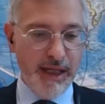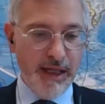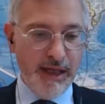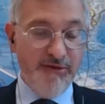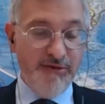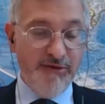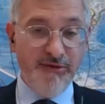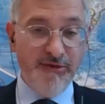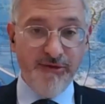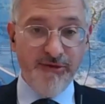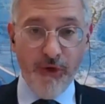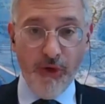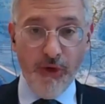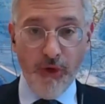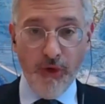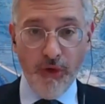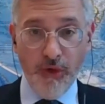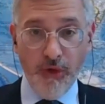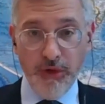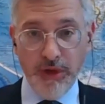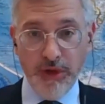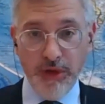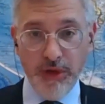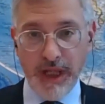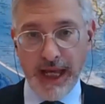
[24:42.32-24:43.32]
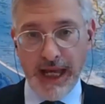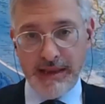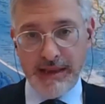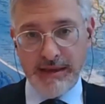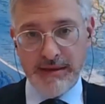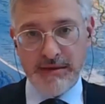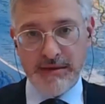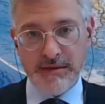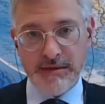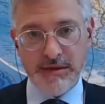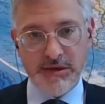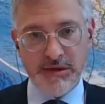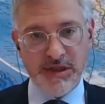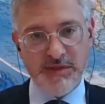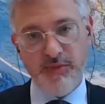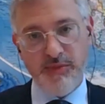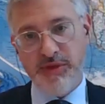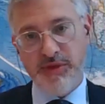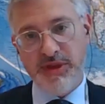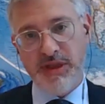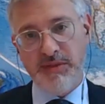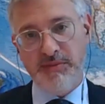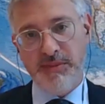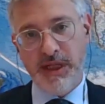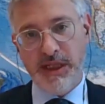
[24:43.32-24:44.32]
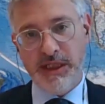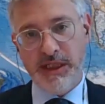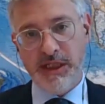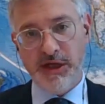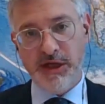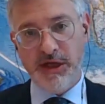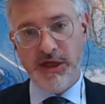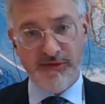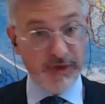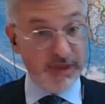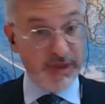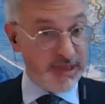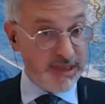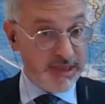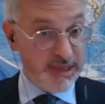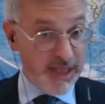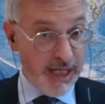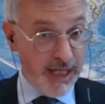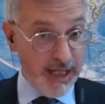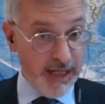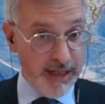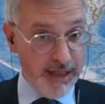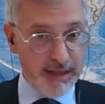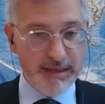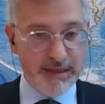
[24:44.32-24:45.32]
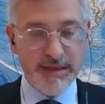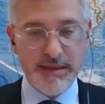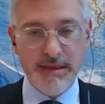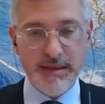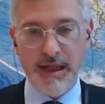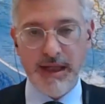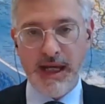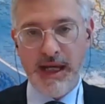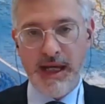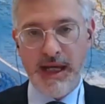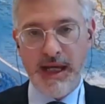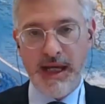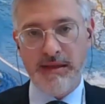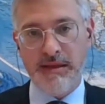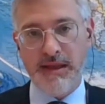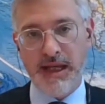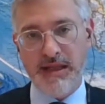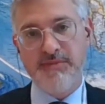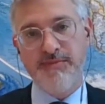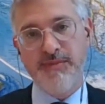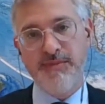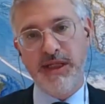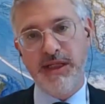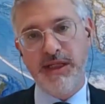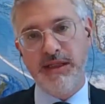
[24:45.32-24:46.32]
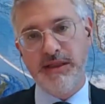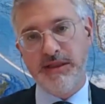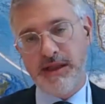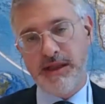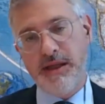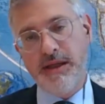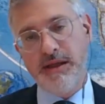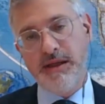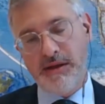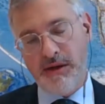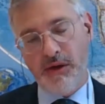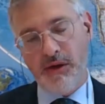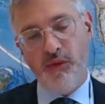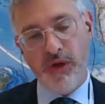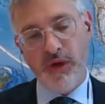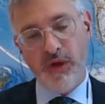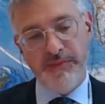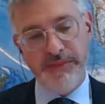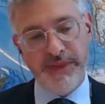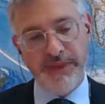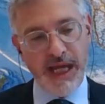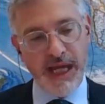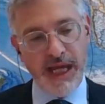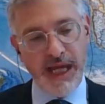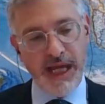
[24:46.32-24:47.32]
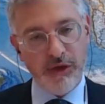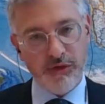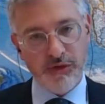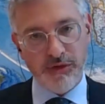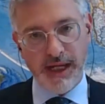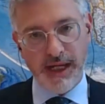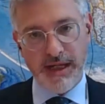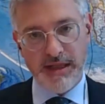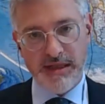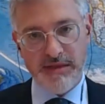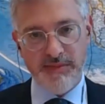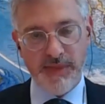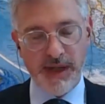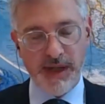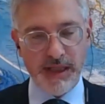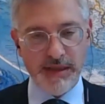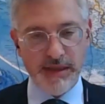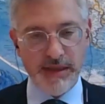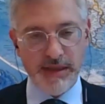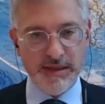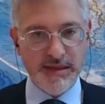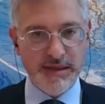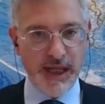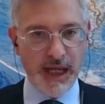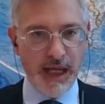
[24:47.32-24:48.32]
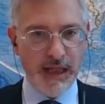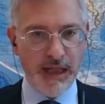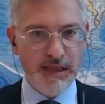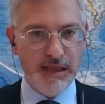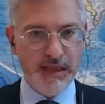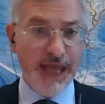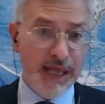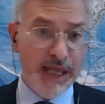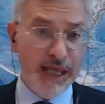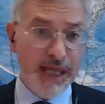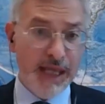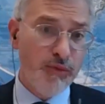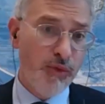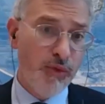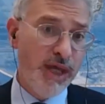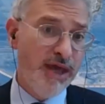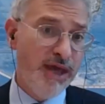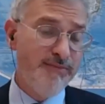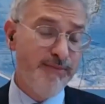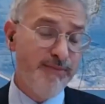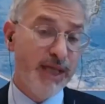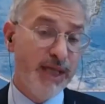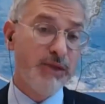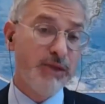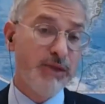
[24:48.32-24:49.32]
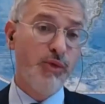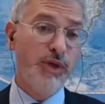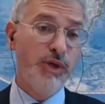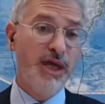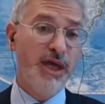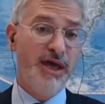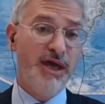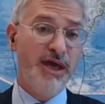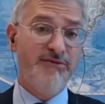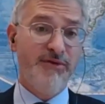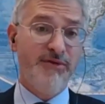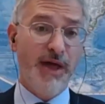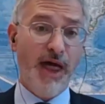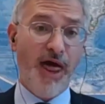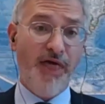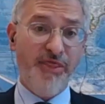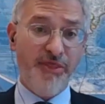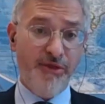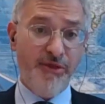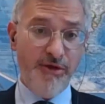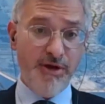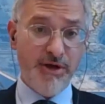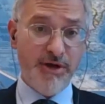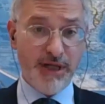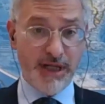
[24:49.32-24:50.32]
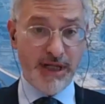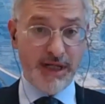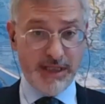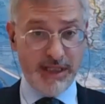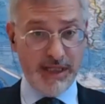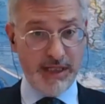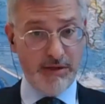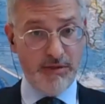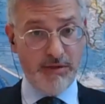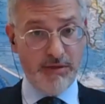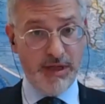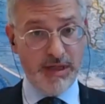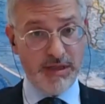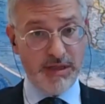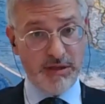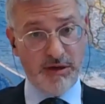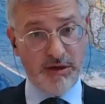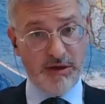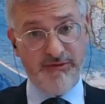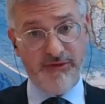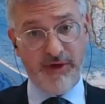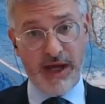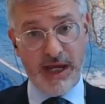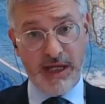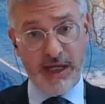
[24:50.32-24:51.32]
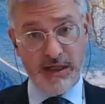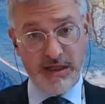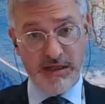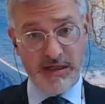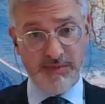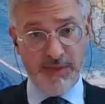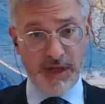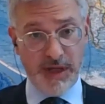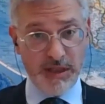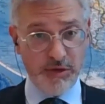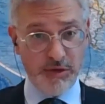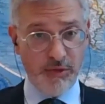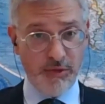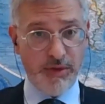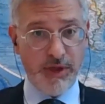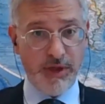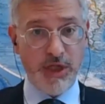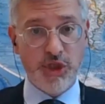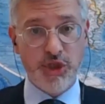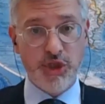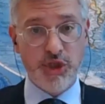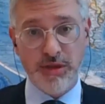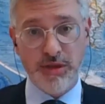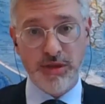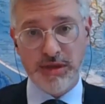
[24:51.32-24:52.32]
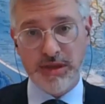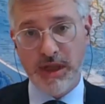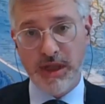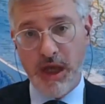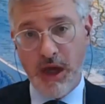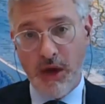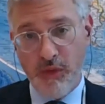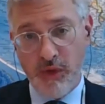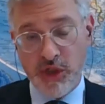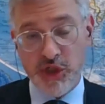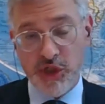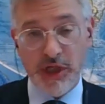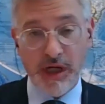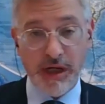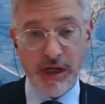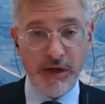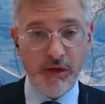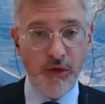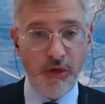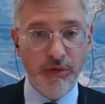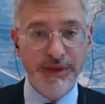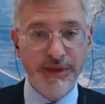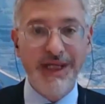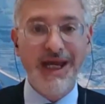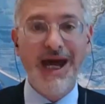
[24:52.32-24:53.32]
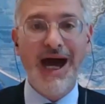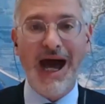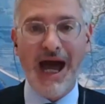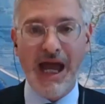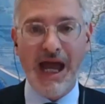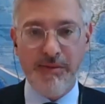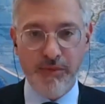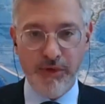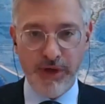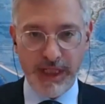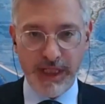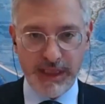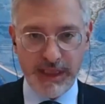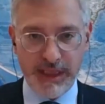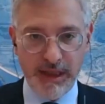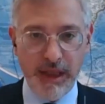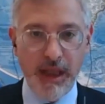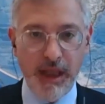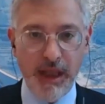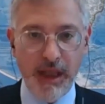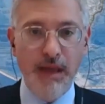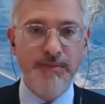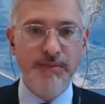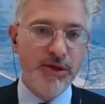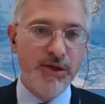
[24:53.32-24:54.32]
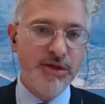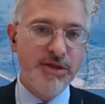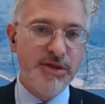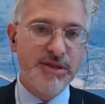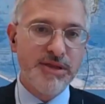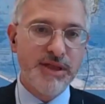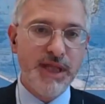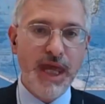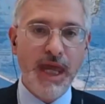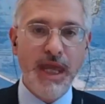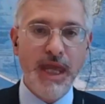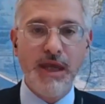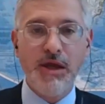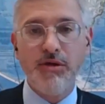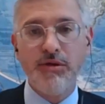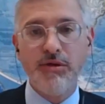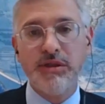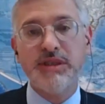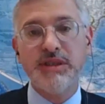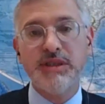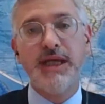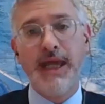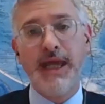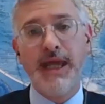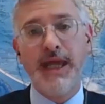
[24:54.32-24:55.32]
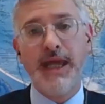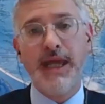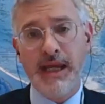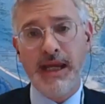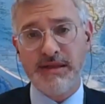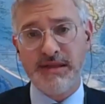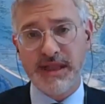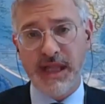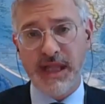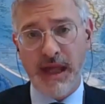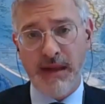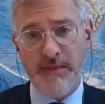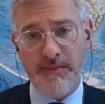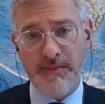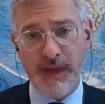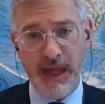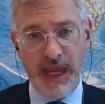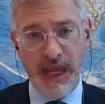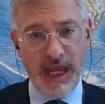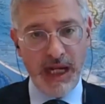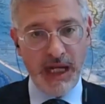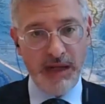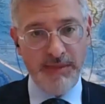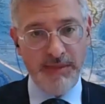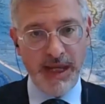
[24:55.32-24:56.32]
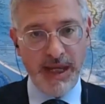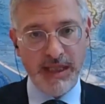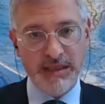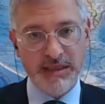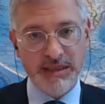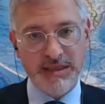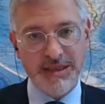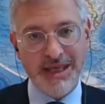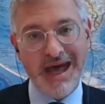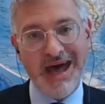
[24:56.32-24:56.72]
fall under the responsibility of the states and will be authorized by the state. Then we have a third categories of airspace operations, which are called the hybrid, because they contain some element